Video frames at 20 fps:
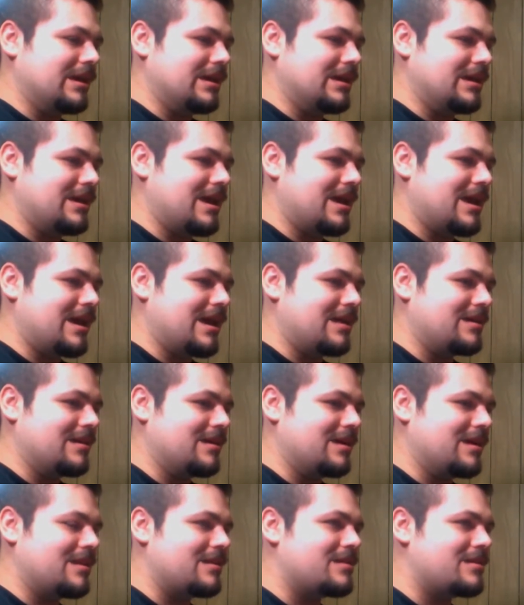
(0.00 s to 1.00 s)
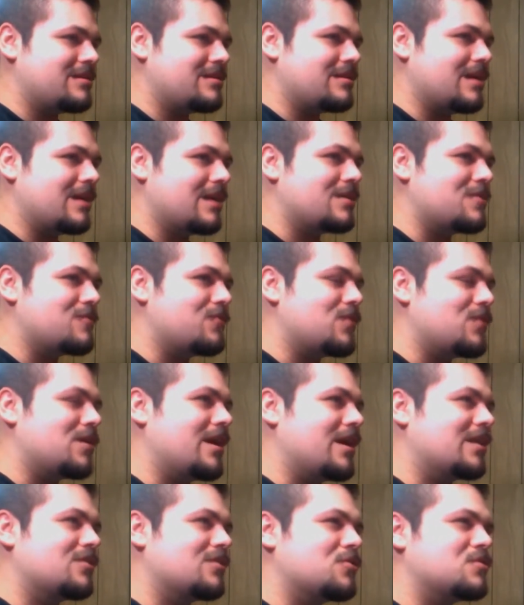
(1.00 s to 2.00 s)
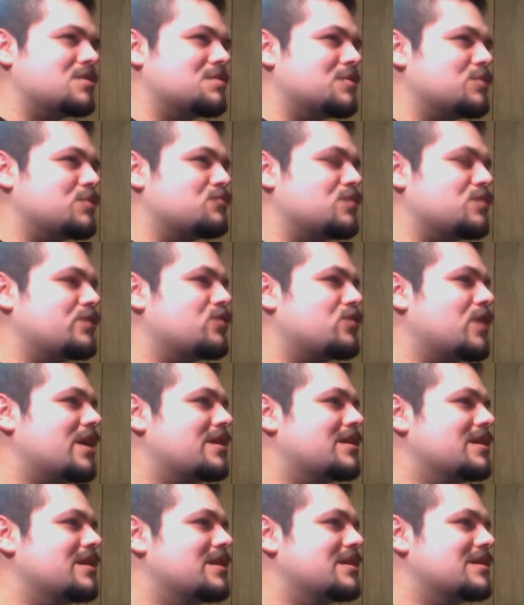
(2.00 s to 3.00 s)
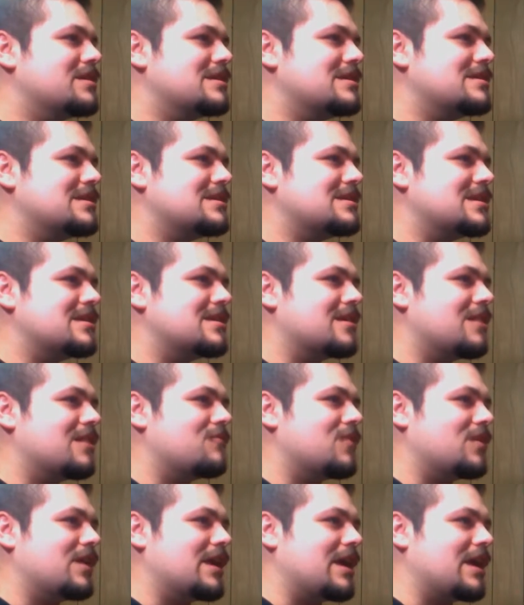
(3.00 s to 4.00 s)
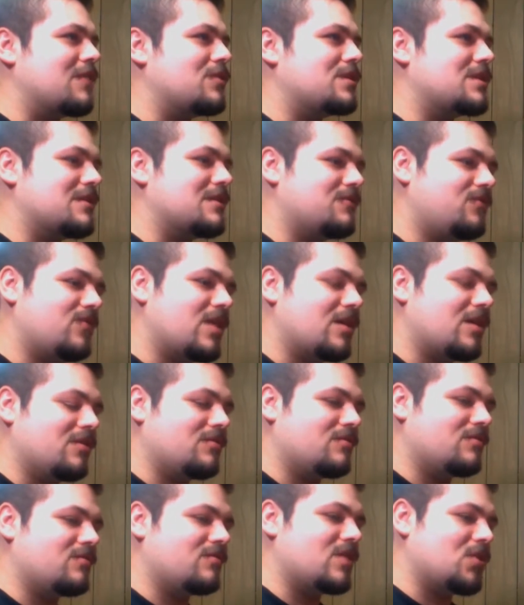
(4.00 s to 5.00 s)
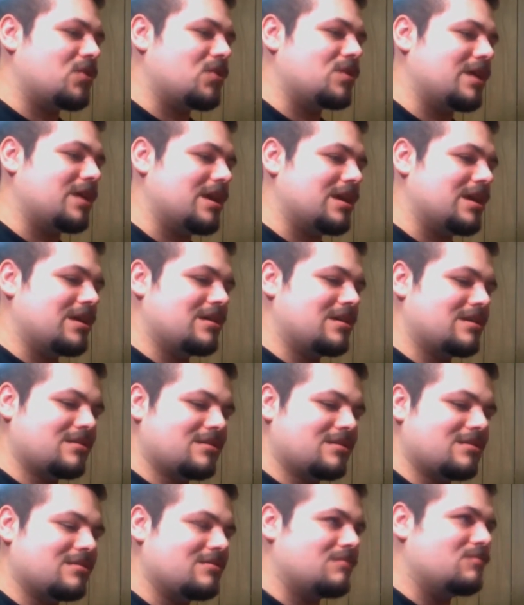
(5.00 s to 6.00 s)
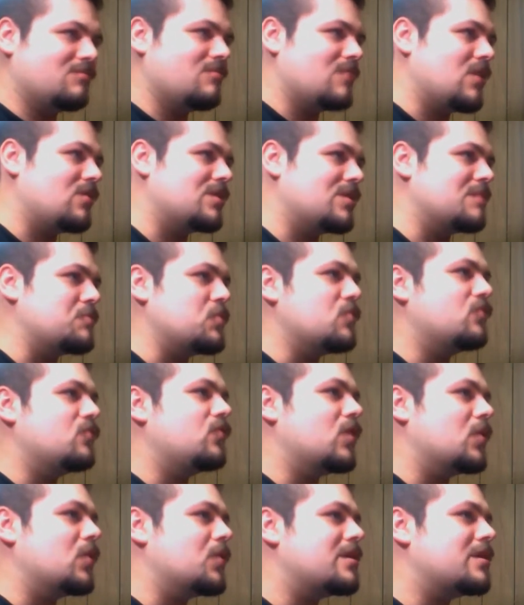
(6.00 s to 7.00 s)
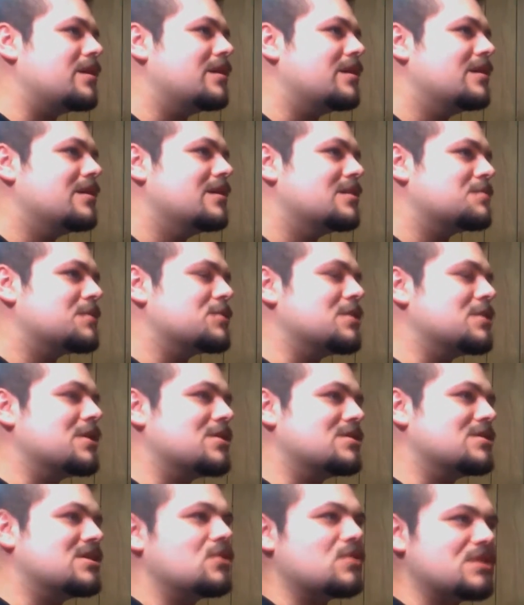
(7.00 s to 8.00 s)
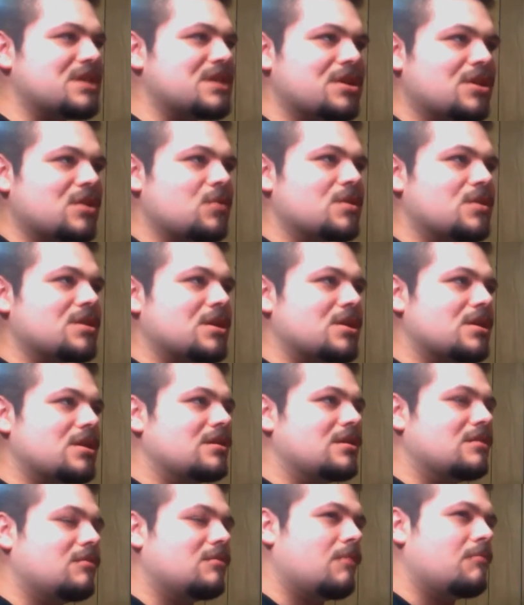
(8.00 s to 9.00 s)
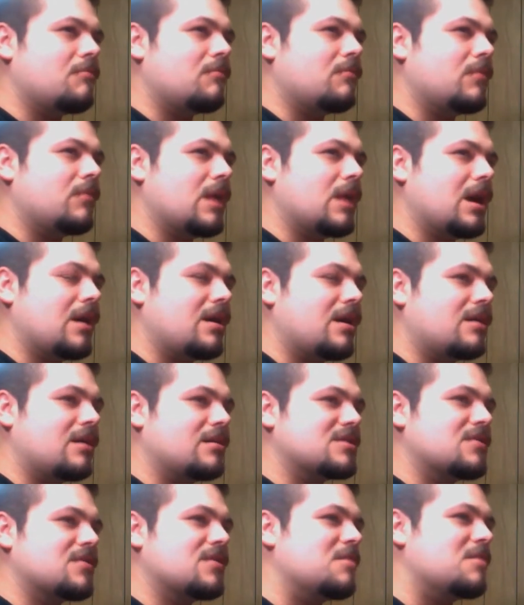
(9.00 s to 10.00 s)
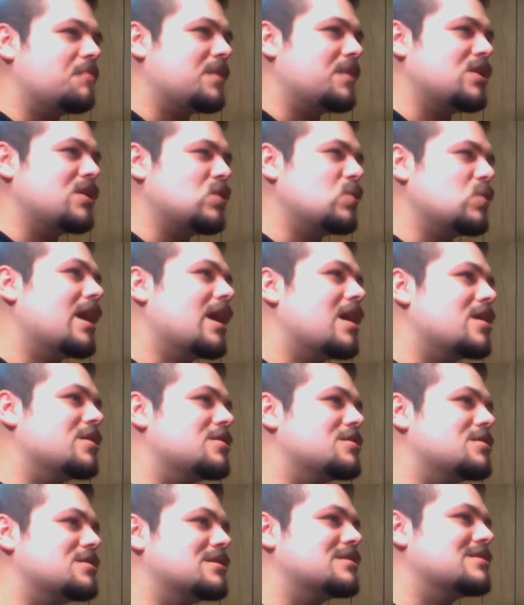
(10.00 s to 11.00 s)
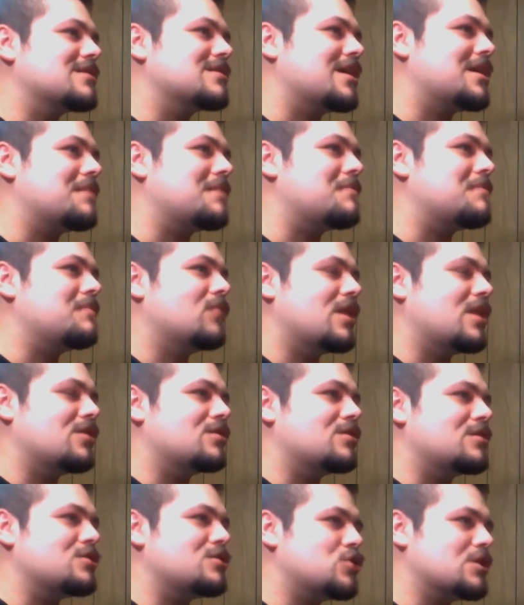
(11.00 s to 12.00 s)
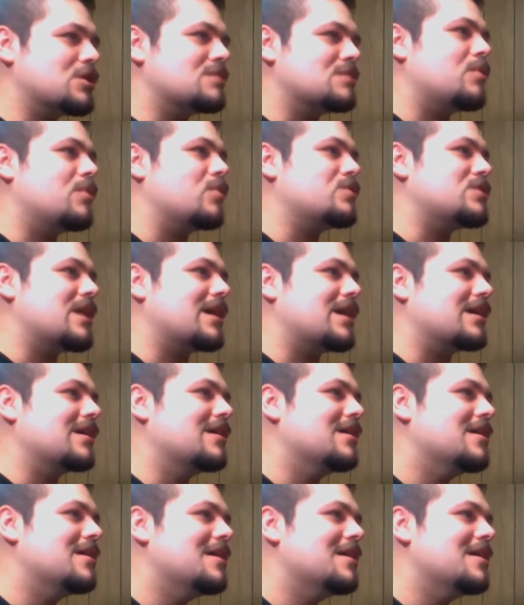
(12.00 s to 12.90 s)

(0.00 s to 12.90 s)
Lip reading: Yeah, and I didn't feel like there was much retread in this season. I felt like everything felt very like everything moved forward, especially because they were dealing with developing new characters this time rather than just Bojack.